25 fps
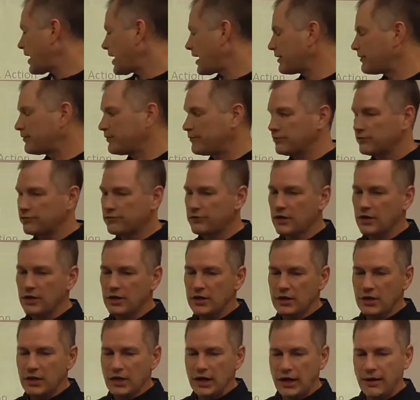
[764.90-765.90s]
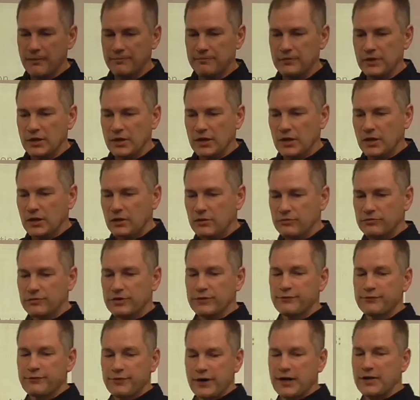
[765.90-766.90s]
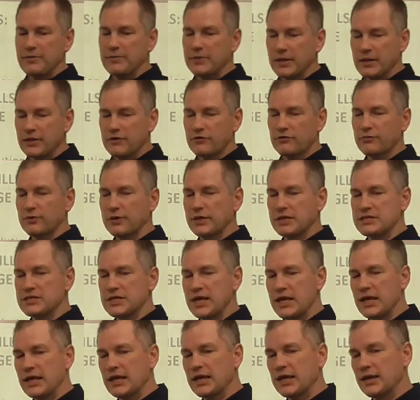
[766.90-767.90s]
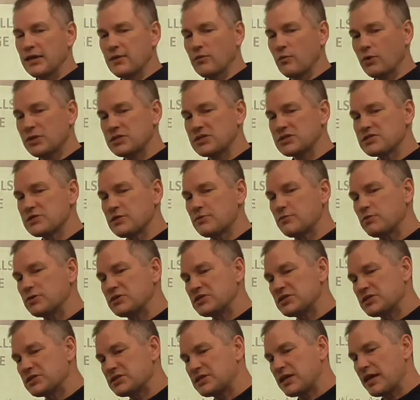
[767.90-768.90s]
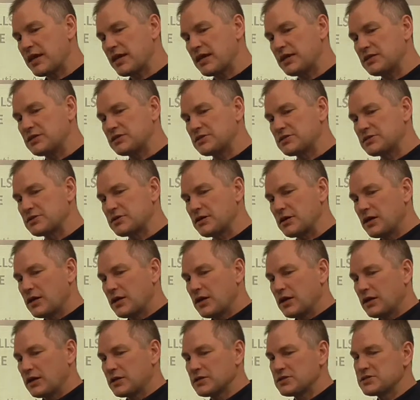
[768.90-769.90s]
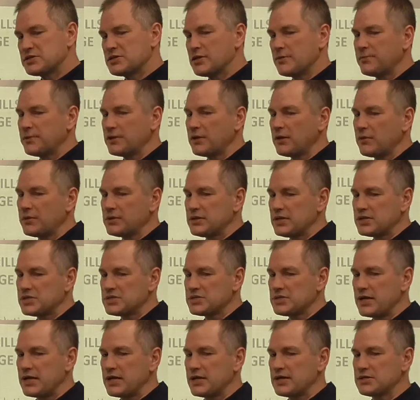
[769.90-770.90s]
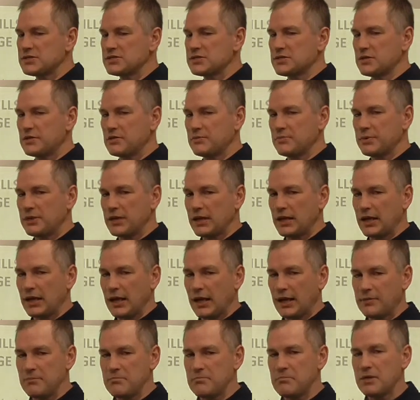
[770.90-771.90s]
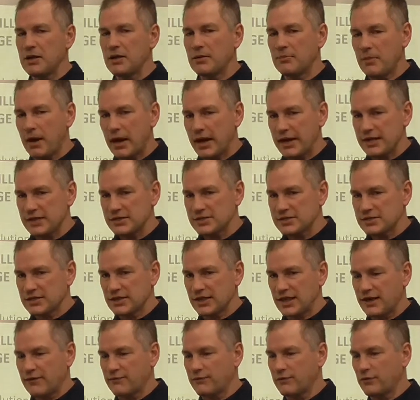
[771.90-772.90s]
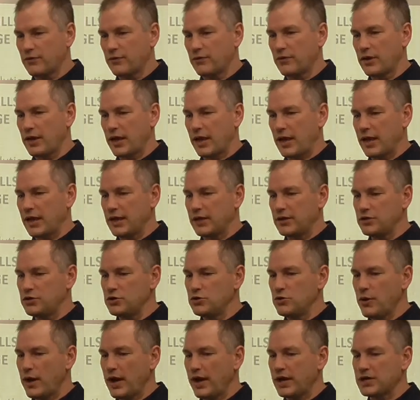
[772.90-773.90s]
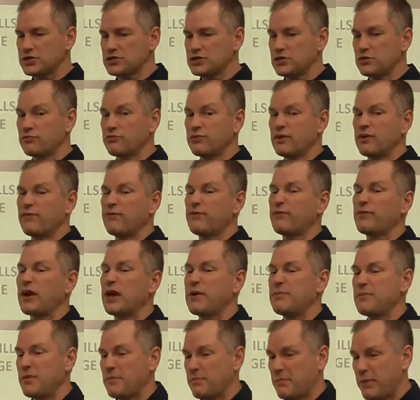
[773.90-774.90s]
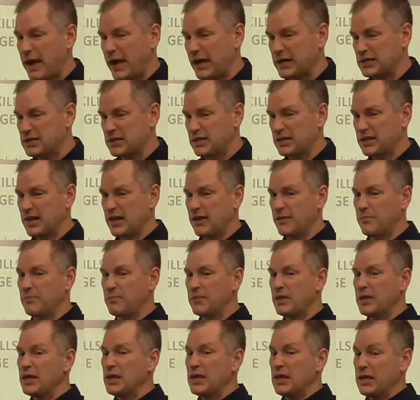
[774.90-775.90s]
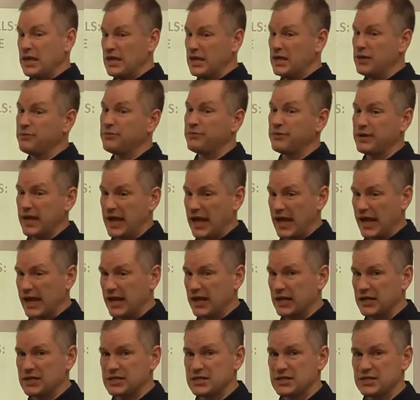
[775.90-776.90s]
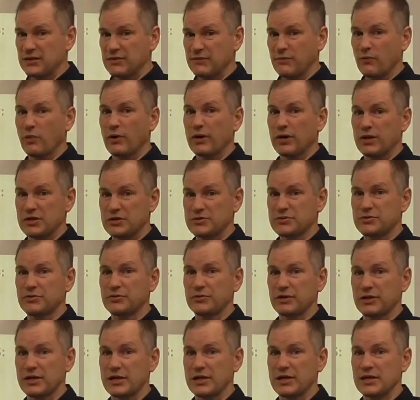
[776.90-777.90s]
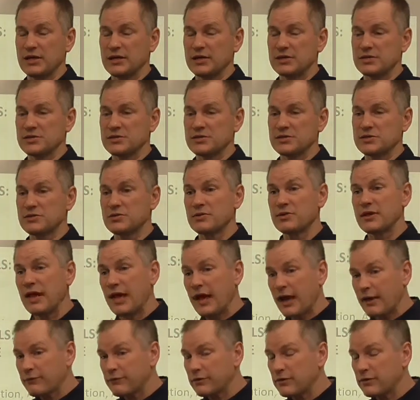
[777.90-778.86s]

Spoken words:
patterns. Reframing is really taking what someone says, because typically what they say is going to be at a minimized level, and you actually reframe it back to them in reality of what it truly is. And so they